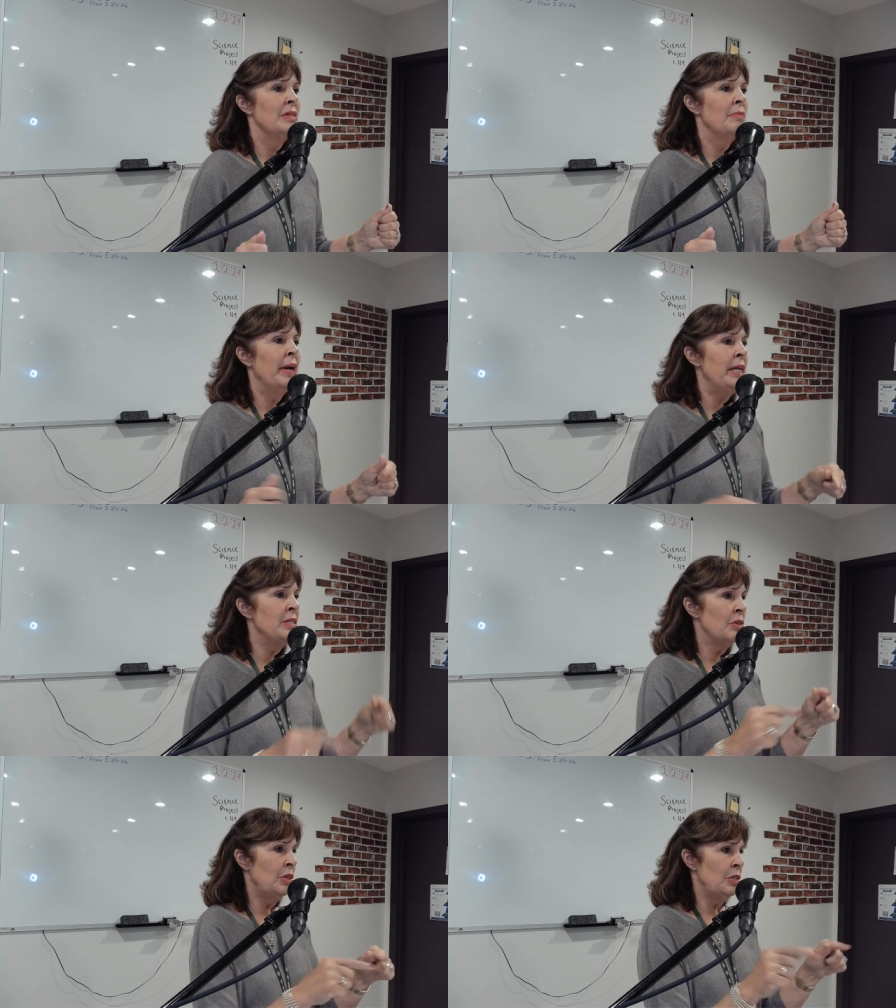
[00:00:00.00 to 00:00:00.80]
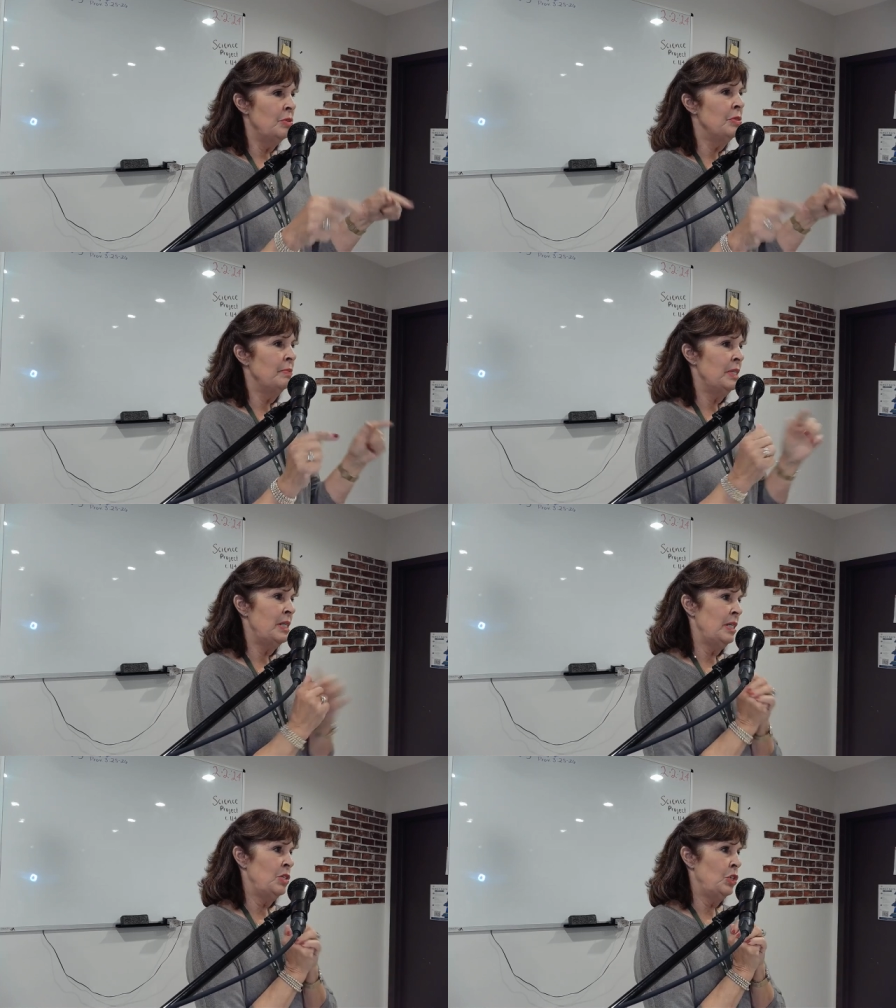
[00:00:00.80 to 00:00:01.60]
What he's going to use them to
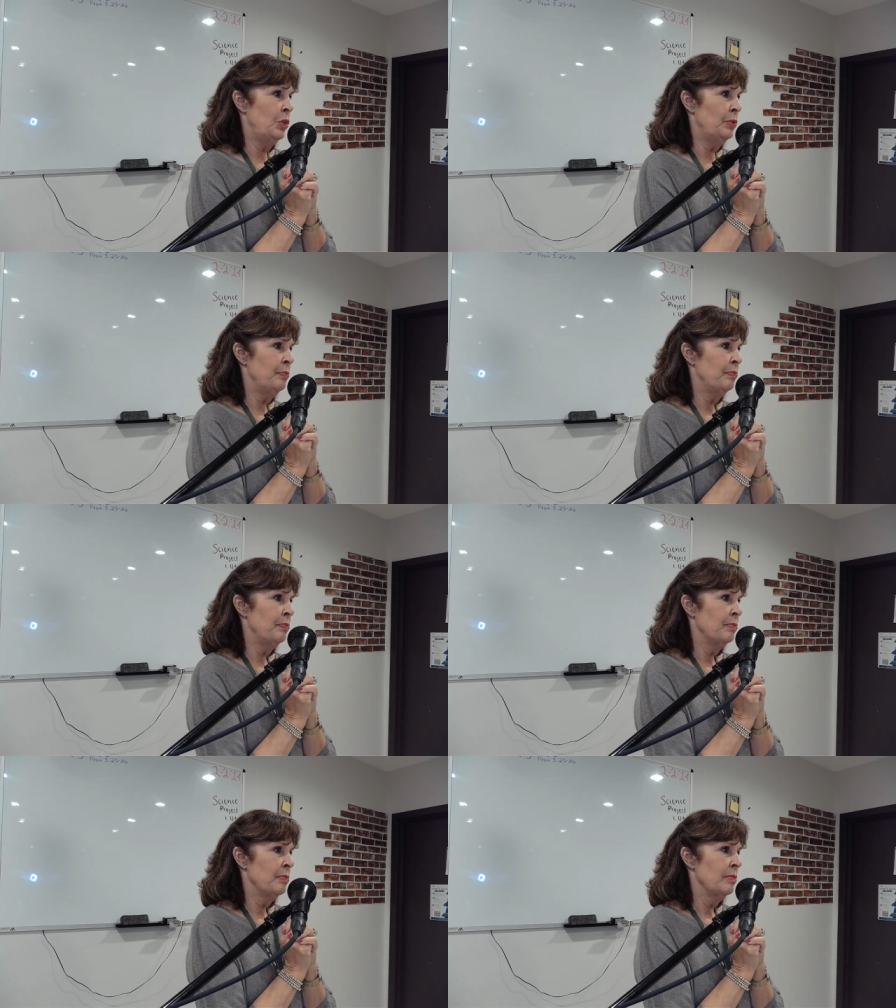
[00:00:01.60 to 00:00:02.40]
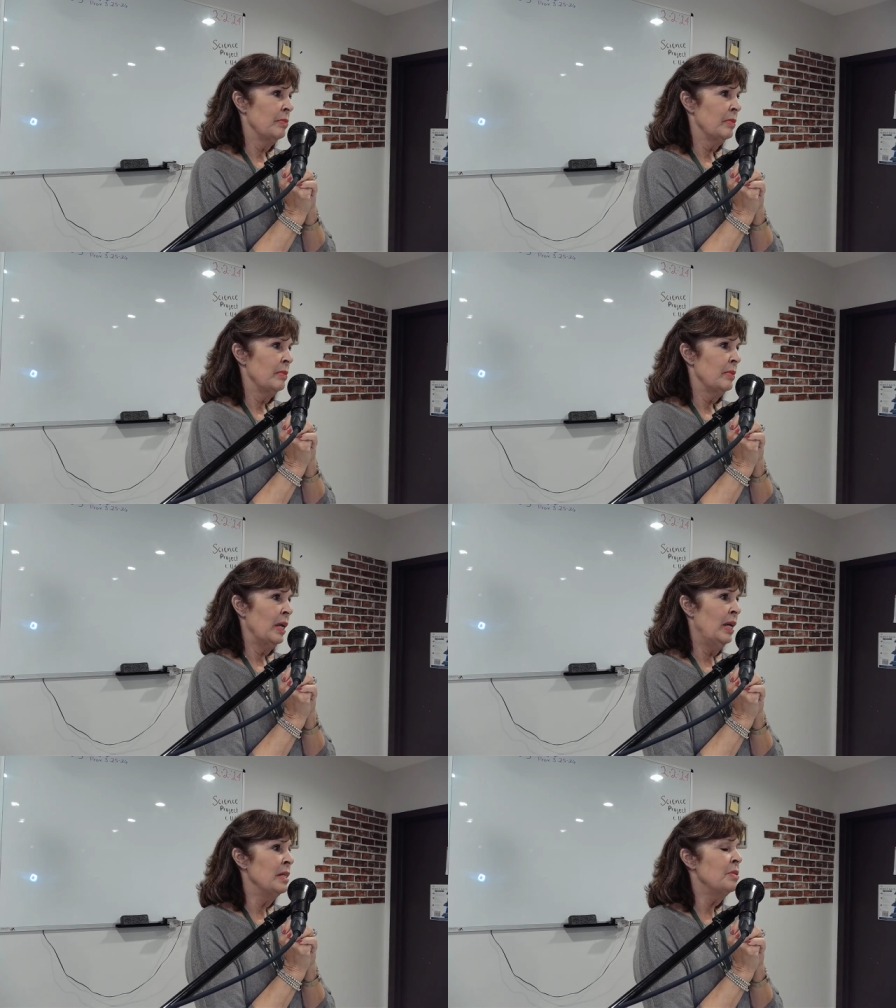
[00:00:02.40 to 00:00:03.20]
teach you.
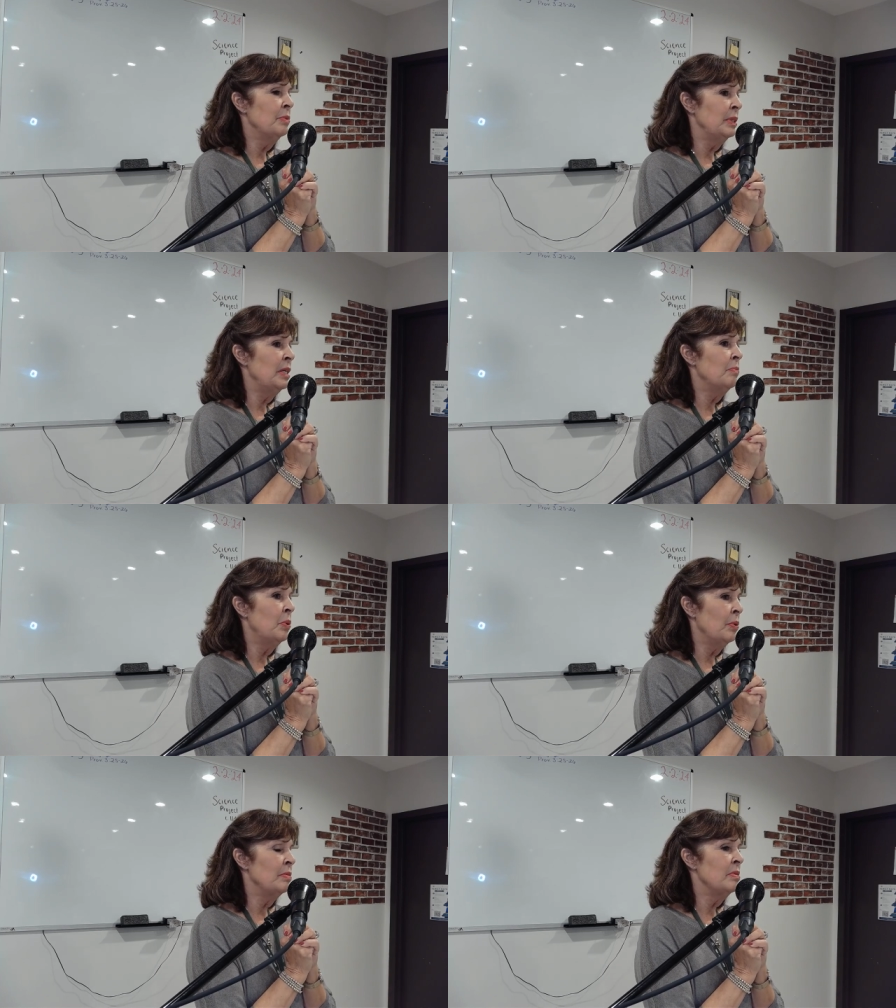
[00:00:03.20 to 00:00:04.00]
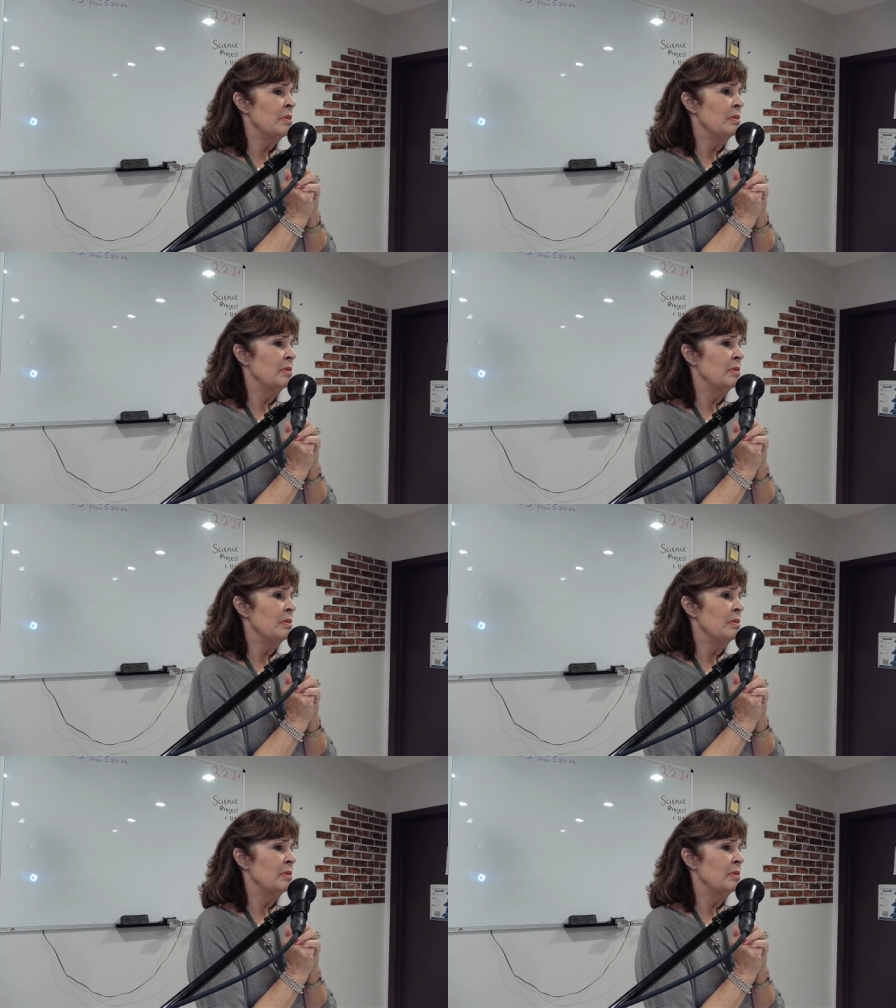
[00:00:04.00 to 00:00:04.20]
And it's really important.